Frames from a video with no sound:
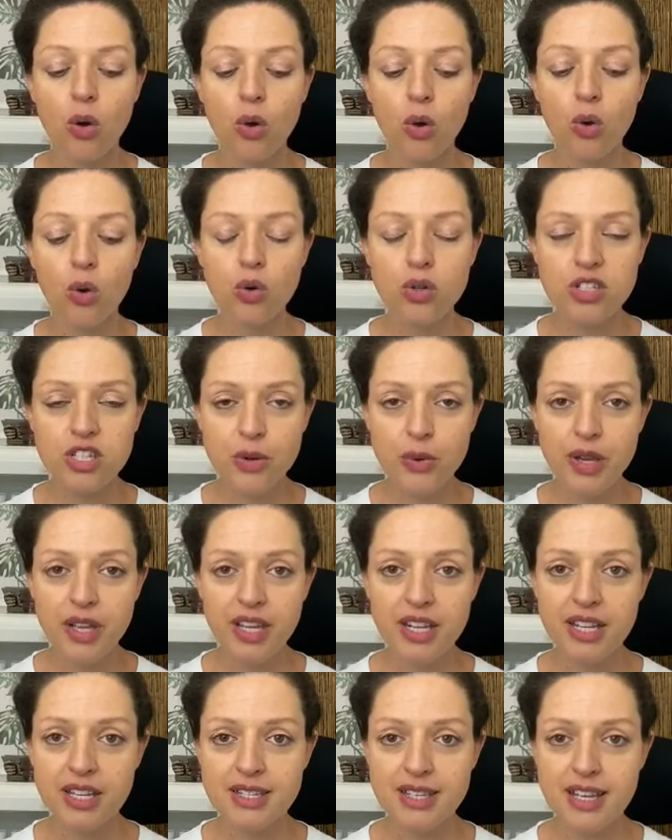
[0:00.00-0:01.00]
Also, it
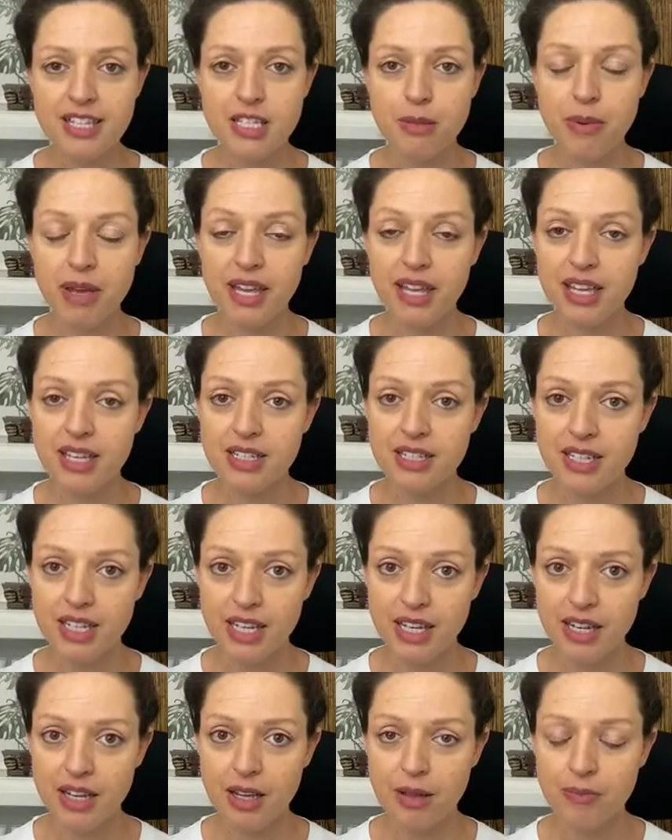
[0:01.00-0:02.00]
can exacerbate
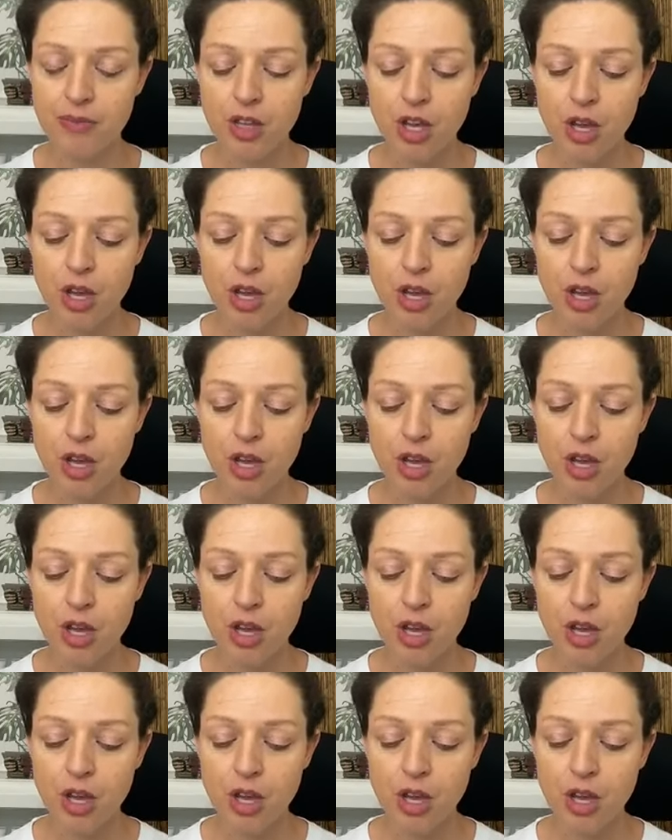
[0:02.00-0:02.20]
Candida,